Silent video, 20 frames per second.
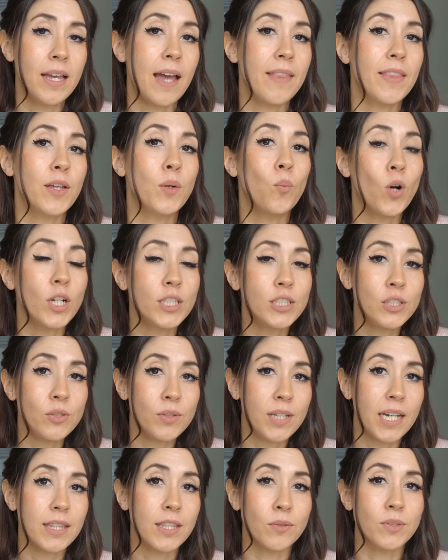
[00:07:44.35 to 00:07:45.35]
And then once you
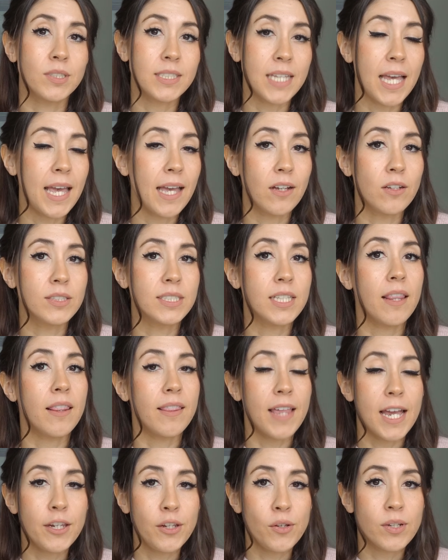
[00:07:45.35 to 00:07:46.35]
get those sales,
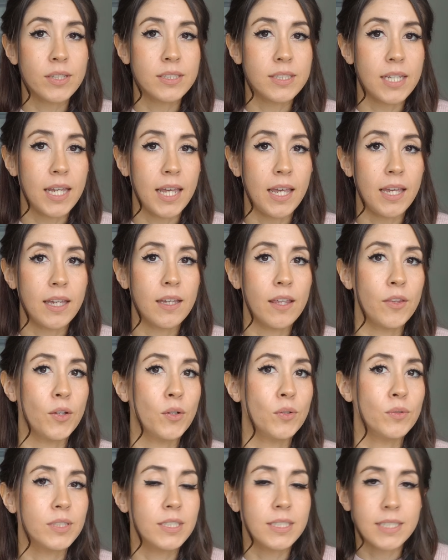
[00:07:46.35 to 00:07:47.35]
then you can take
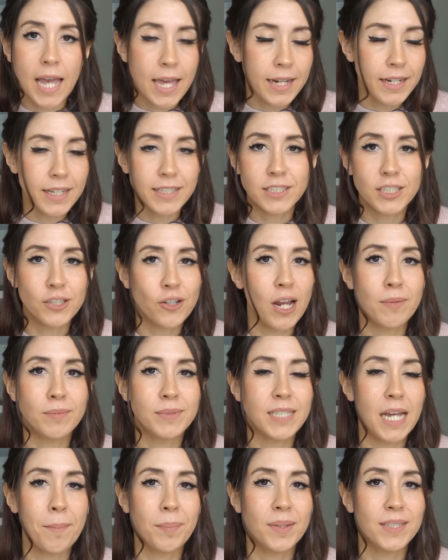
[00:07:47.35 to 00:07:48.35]
those 10
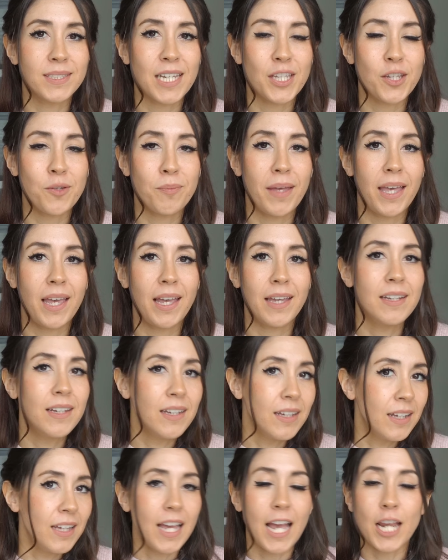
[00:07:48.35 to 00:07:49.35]
Instagram templates that you made
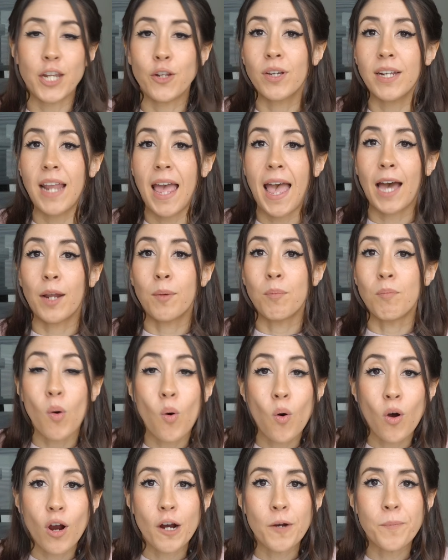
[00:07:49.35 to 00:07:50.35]
and you can add
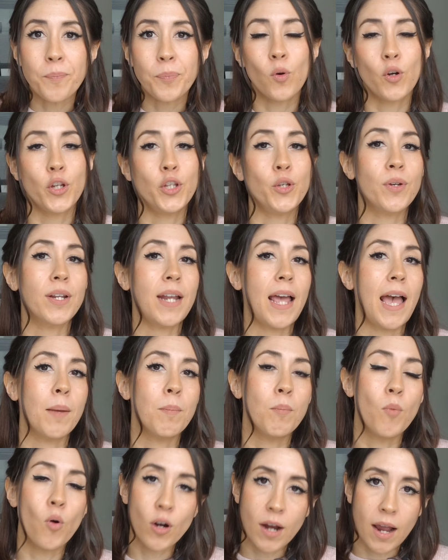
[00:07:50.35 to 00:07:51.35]
more, or you can
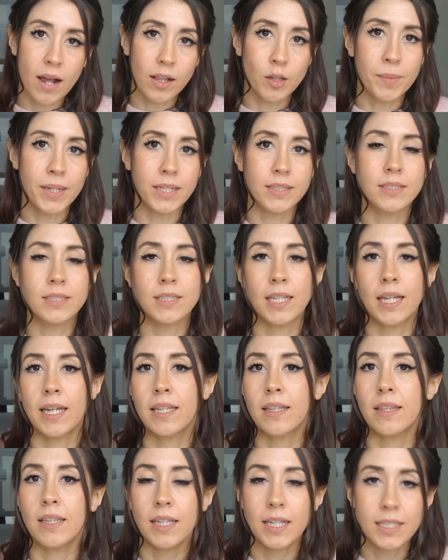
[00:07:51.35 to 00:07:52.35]
add more elements
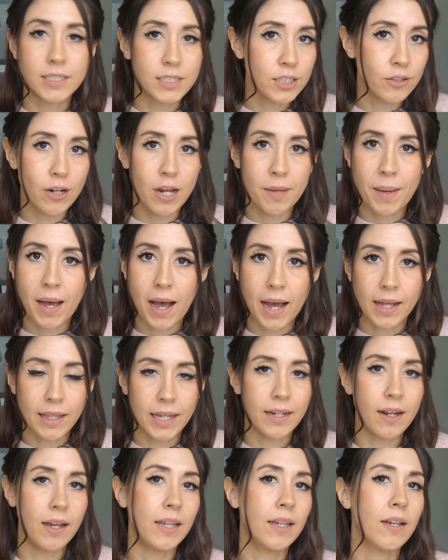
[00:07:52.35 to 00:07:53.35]
like the Instagram
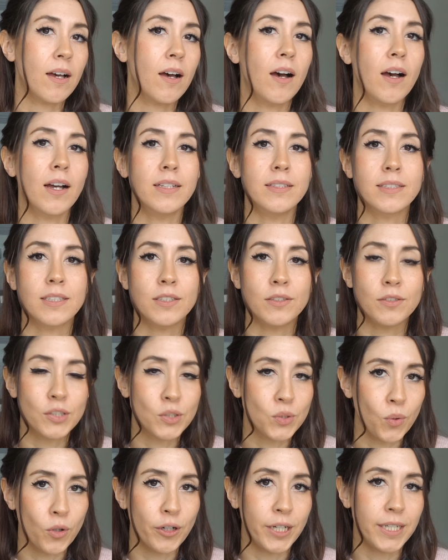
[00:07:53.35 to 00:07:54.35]
highlight icons and
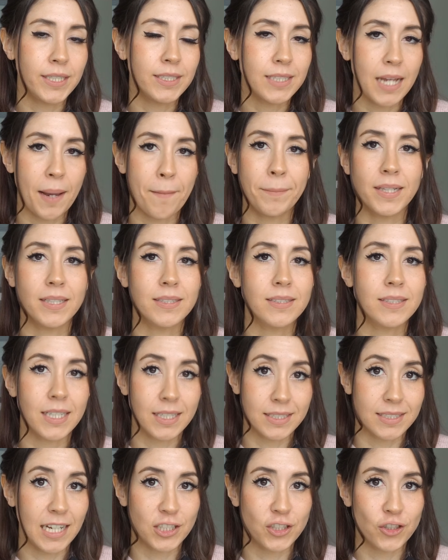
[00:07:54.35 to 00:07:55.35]
story templates,
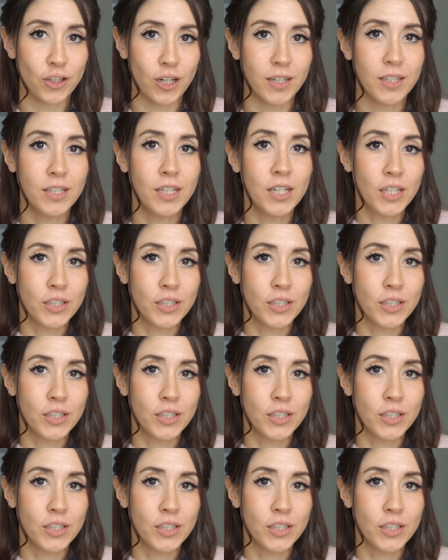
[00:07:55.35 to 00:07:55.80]
etc.